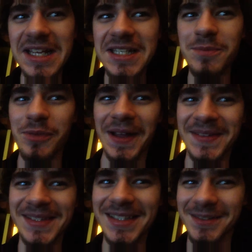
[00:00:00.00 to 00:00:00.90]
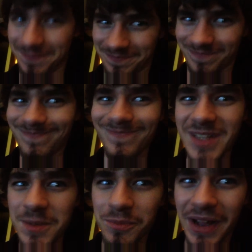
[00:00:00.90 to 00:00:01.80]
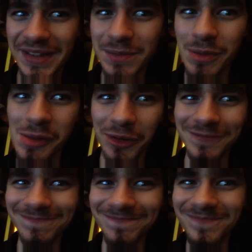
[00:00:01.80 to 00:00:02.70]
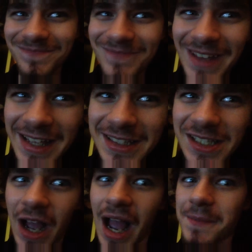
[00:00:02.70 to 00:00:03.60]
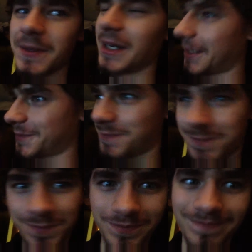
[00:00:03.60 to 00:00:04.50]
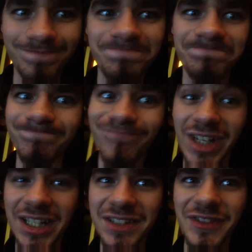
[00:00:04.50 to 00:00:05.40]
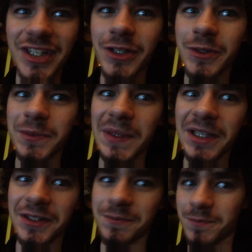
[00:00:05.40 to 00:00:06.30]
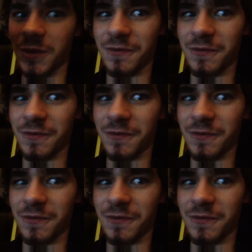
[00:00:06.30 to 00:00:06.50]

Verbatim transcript: deep breaths. Deep breaths, people. So I'm gonna cut the video here real